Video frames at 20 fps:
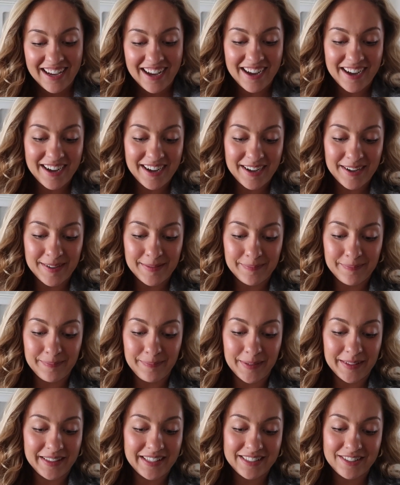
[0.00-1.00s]

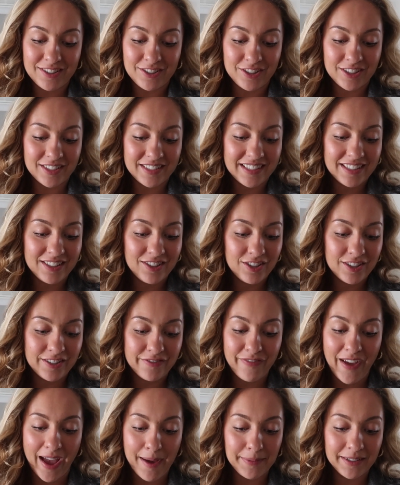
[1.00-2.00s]
Um, but this is just, it's
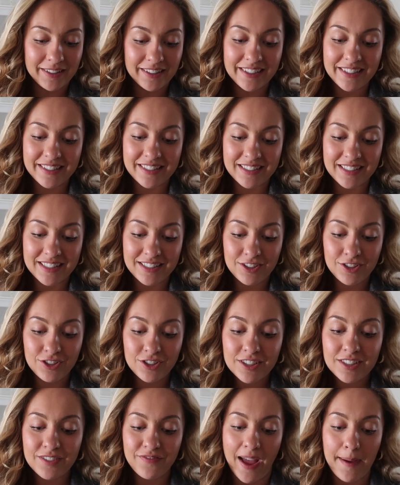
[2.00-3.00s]
just fabulous. It's
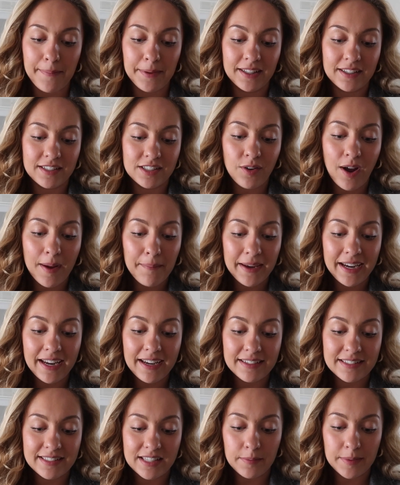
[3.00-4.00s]
just fabulous. So I'm
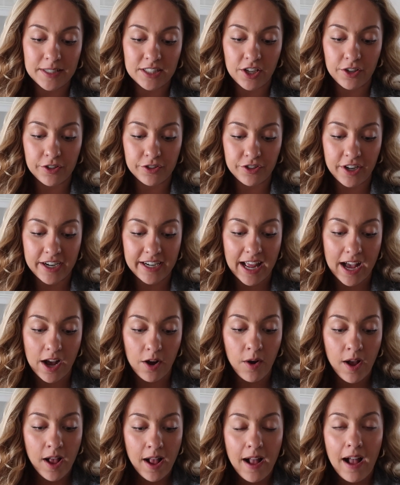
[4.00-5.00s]
making cinnamon toast right
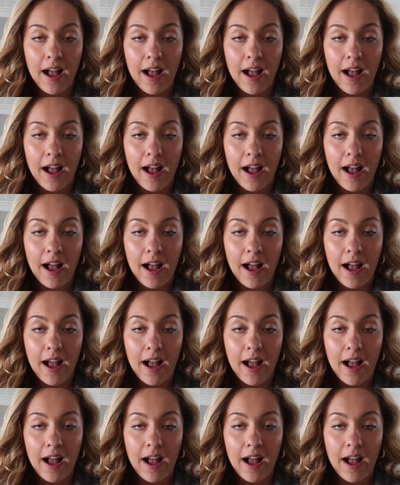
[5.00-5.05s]
now.